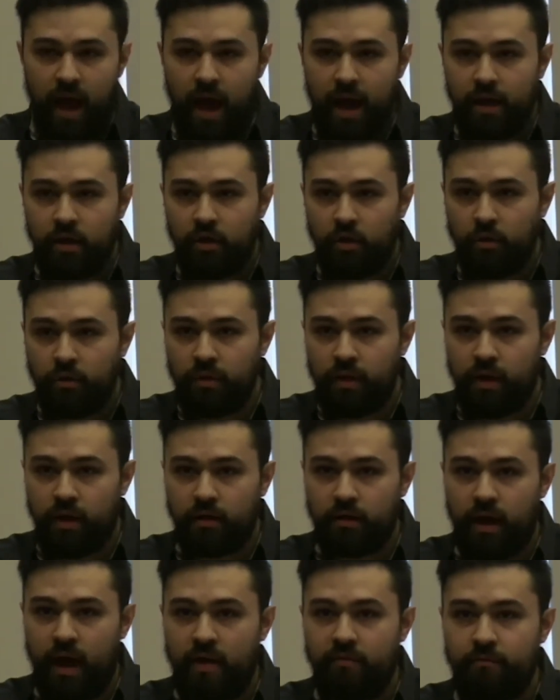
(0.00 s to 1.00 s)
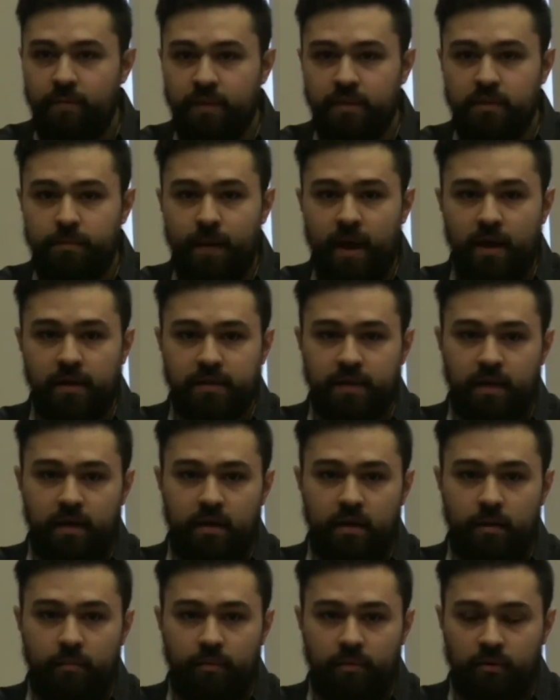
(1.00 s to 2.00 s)
I go there, I've been to
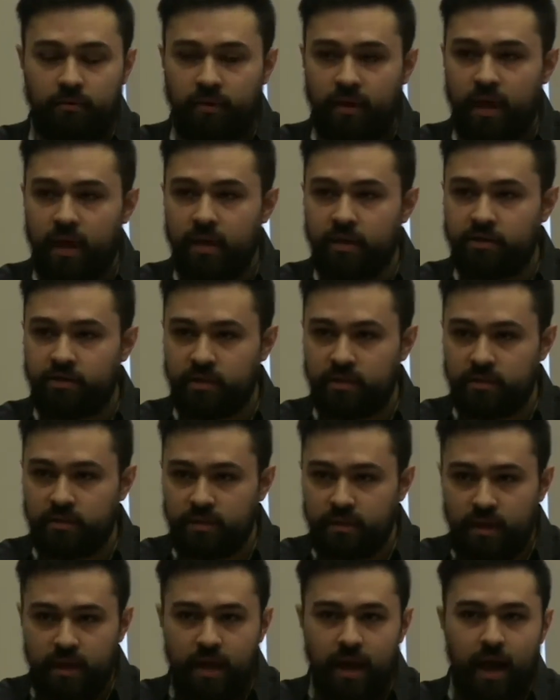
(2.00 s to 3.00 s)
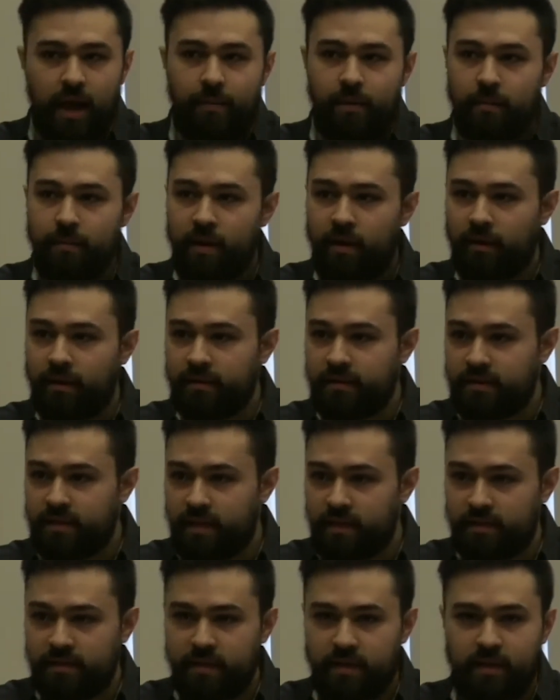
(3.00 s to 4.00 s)
Palestine a number of occasions. I'm an American
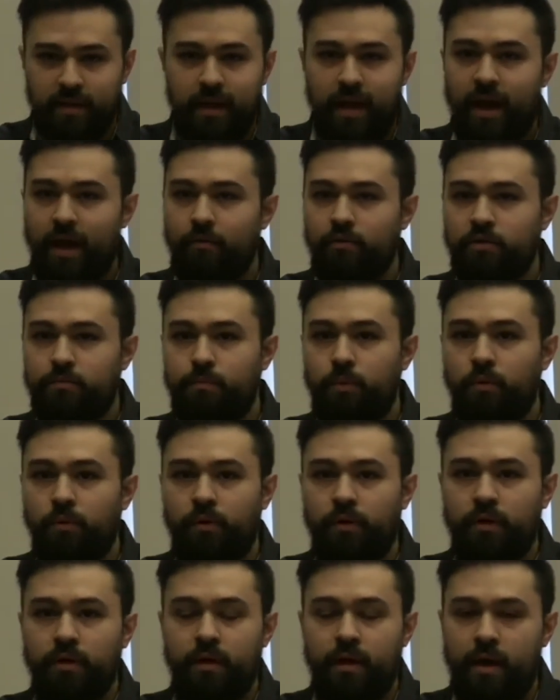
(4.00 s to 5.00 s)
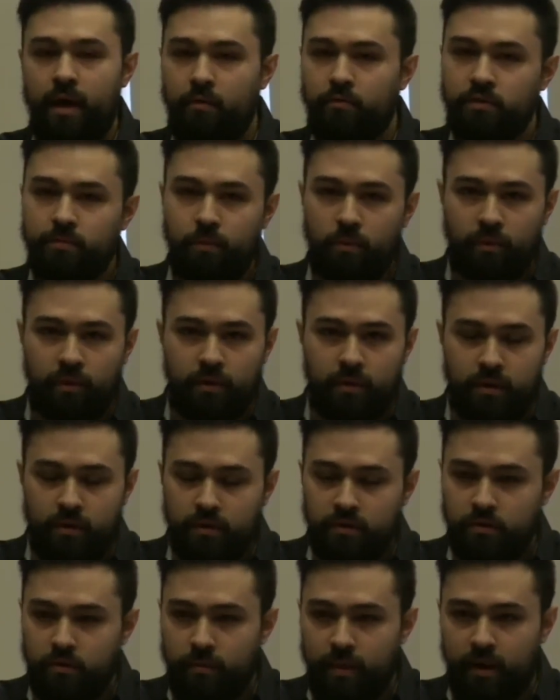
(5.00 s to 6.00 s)
citizen. I was born
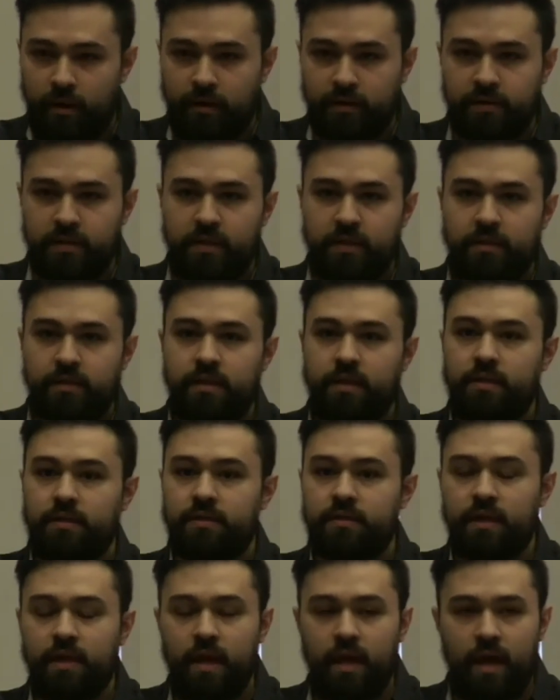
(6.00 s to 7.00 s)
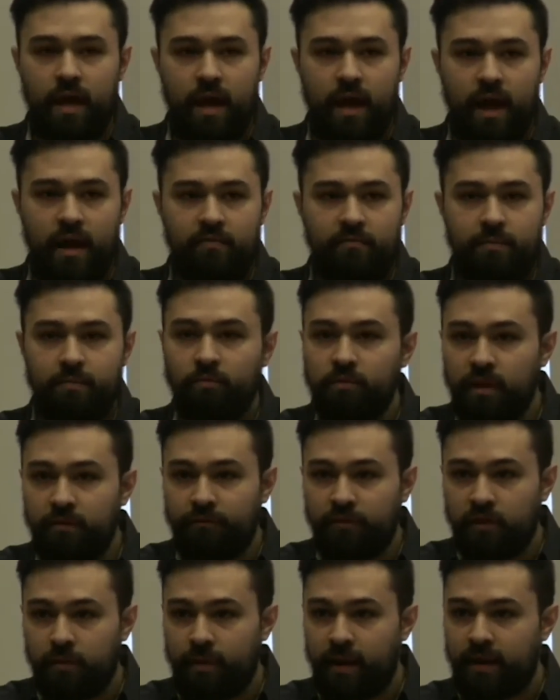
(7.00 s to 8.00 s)
to American citizens. I've
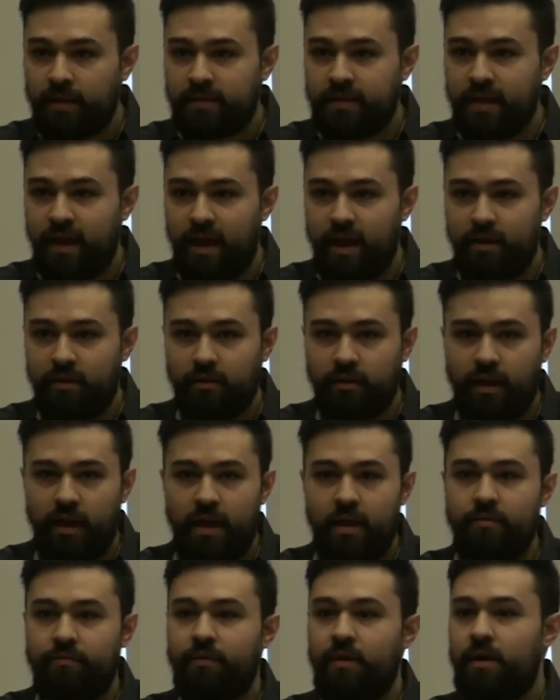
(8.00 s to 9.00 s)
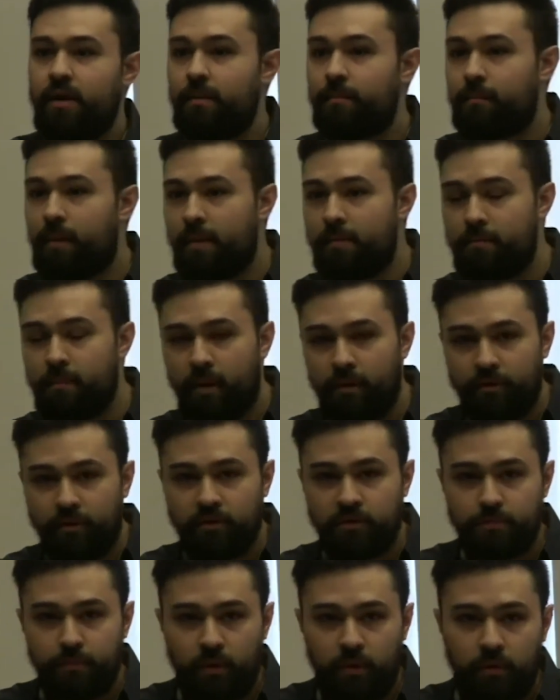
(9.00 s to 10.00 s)
lived here my entire life. My
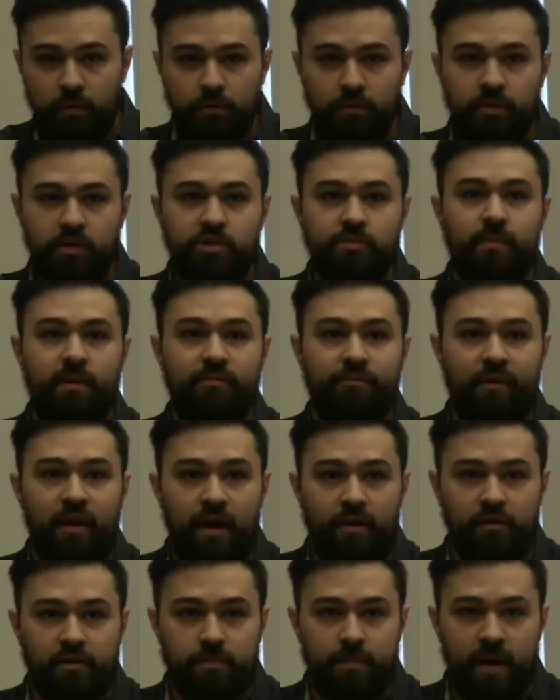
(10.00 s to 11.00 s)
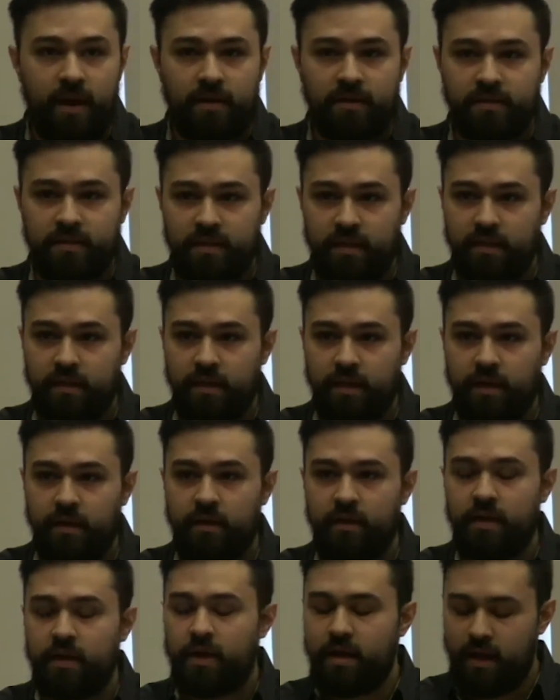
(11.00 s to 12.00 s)
mother's Polish, my father's
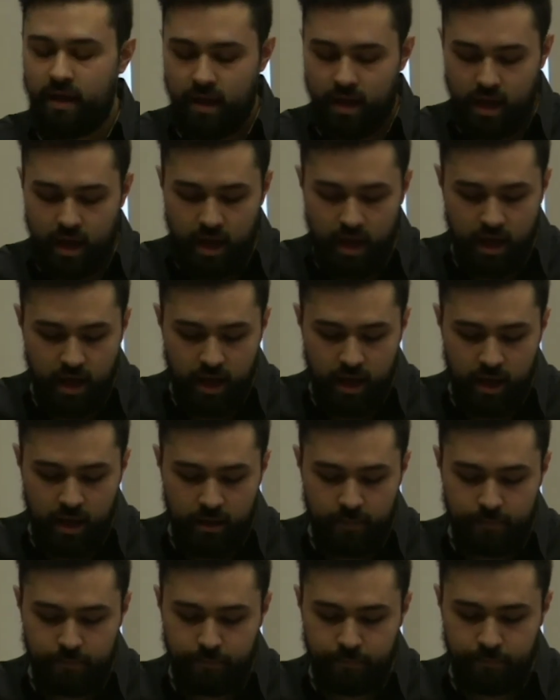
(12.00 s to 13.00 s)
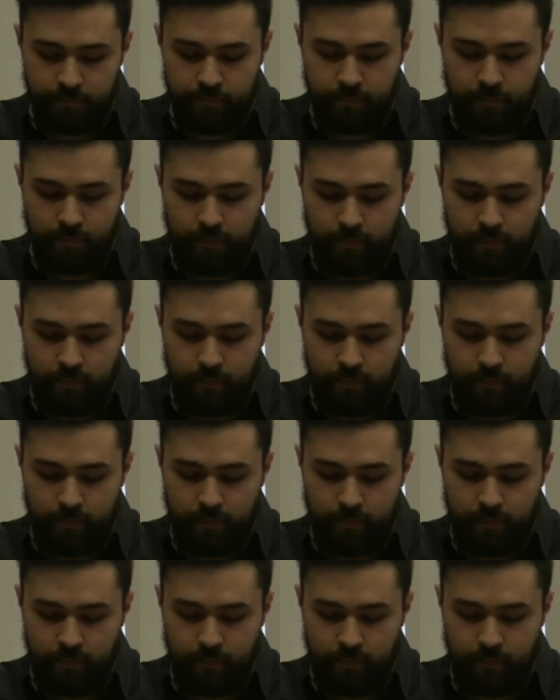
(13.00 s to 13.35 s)
Palestinian. I'm